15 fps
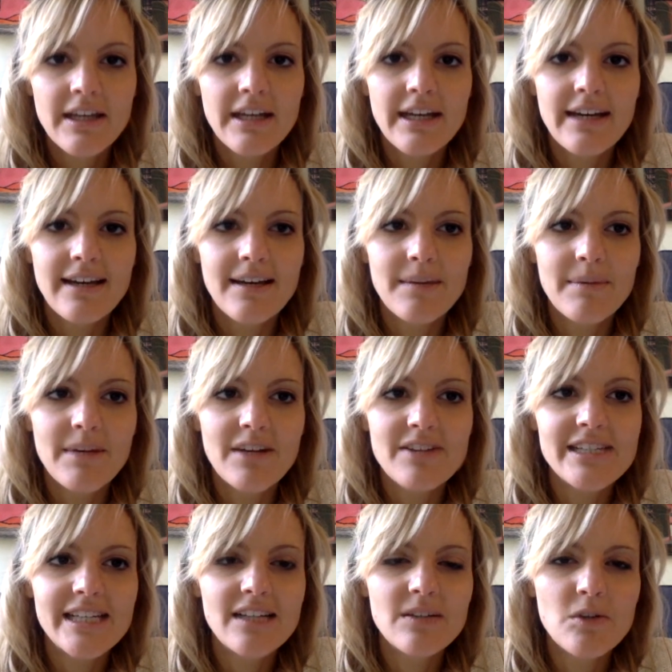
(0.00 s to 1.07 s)
and I'll
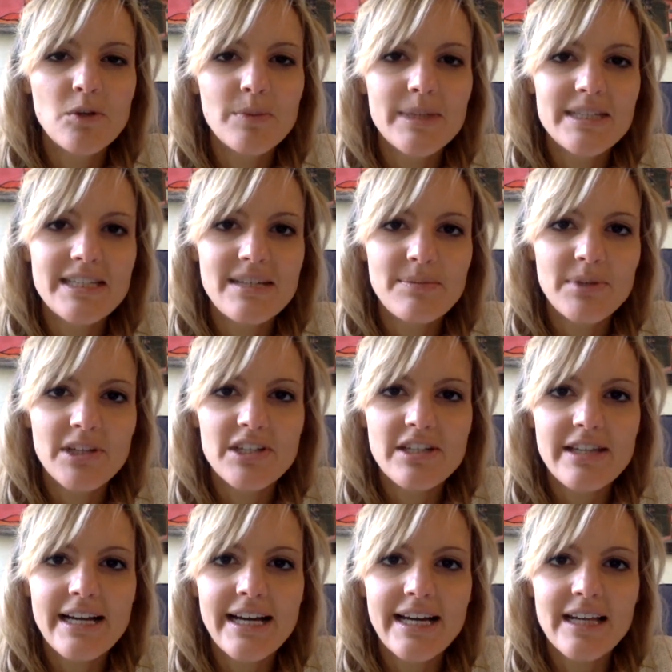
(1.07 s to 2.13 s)
dig a little bit deeper
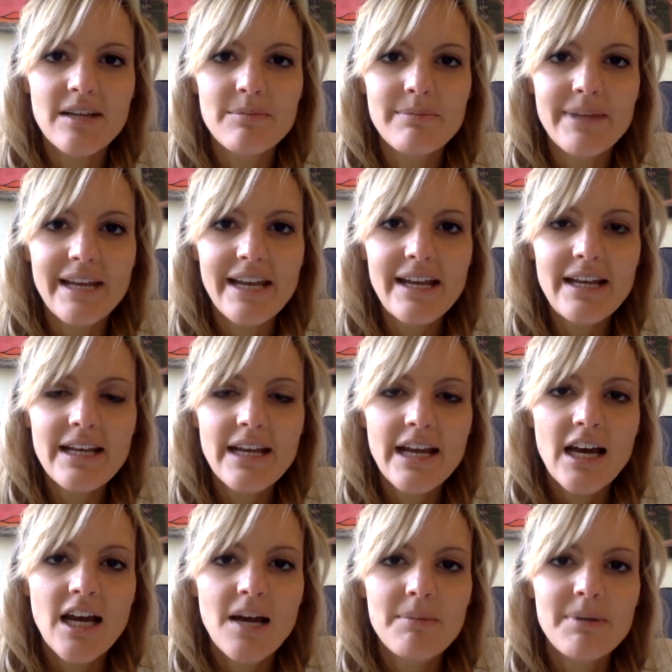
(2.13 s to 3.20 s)
into that in a minute.
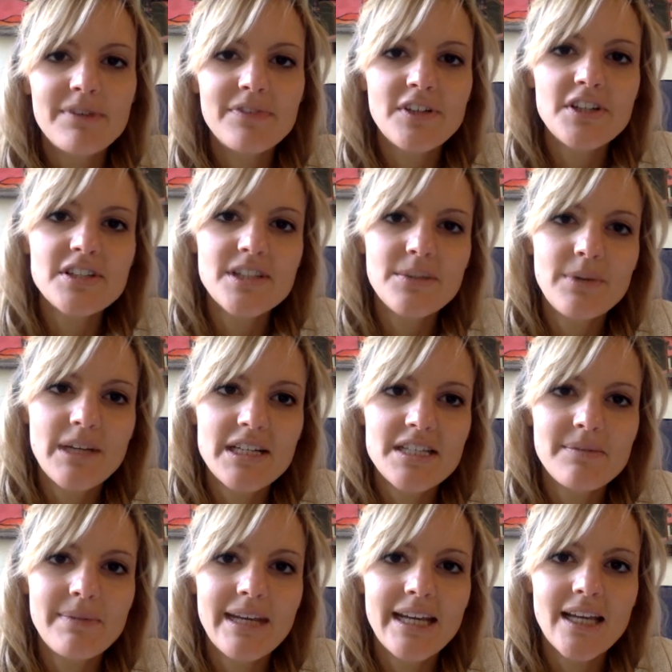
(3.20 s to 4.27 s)
But first, I wanted
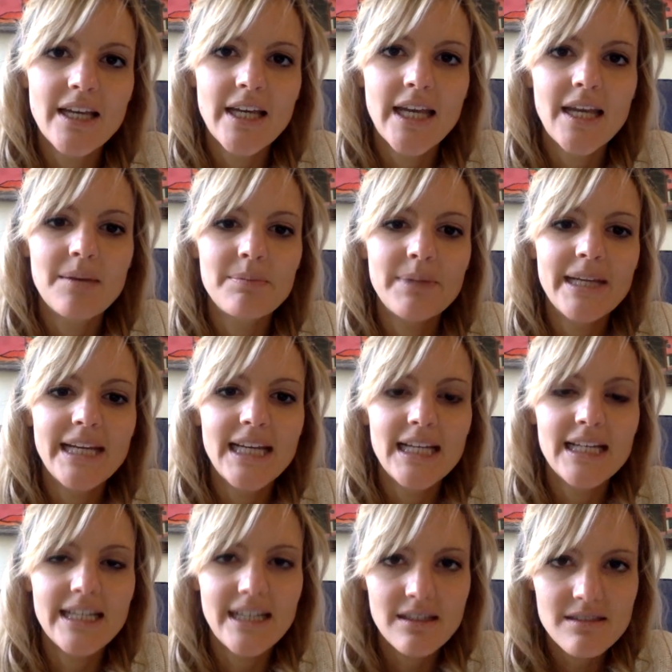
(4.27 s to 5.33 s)
to make a blanket
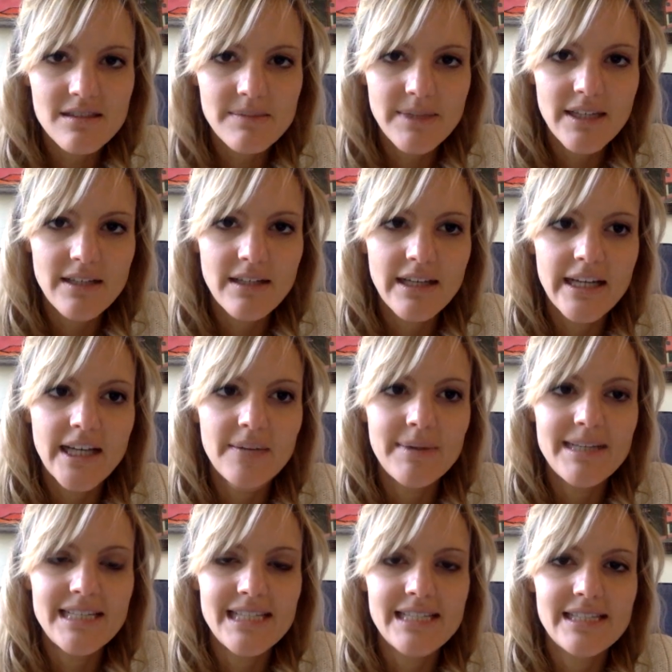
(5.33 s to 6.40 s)
announcement.
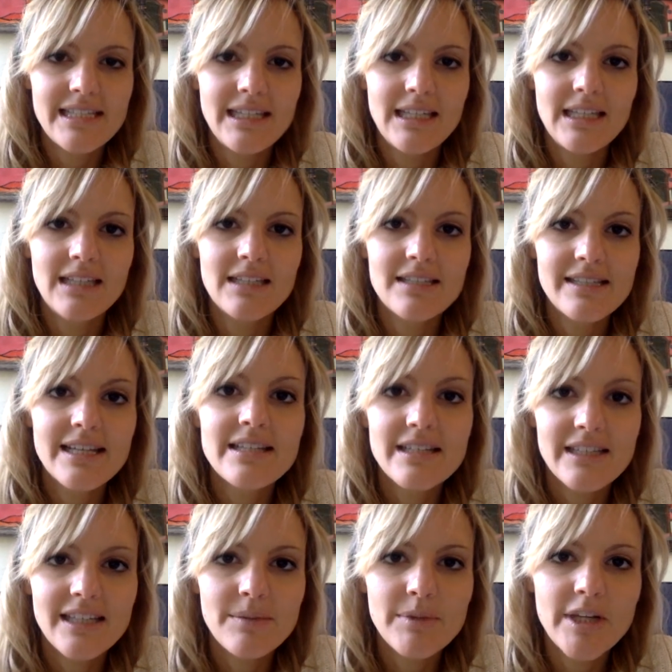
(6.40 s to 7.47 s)
I did send
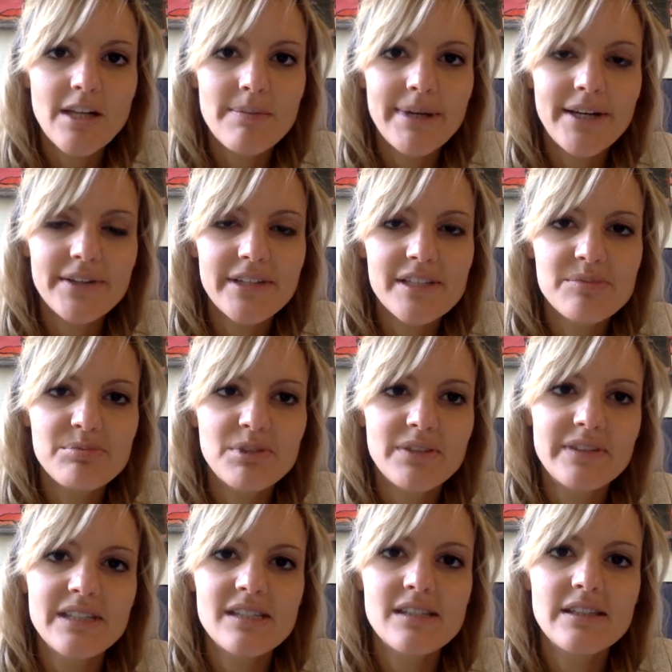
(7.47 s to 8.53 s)
an email about this
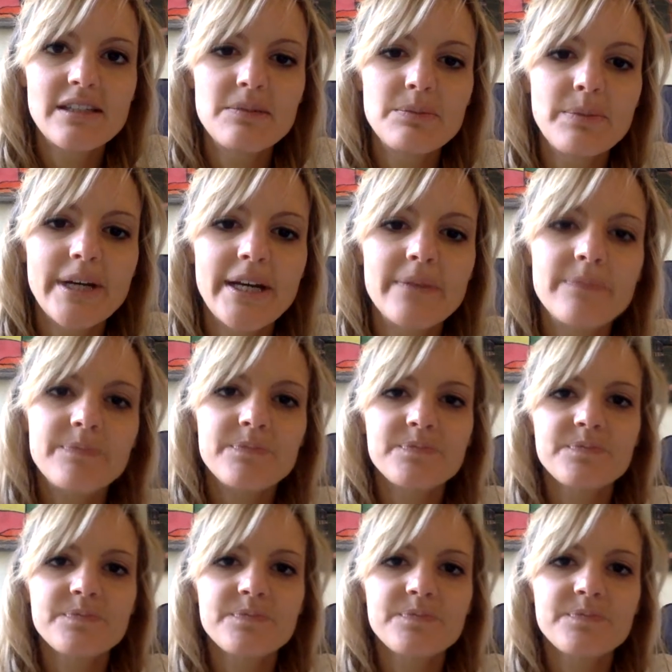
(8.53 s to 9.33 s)
previously, but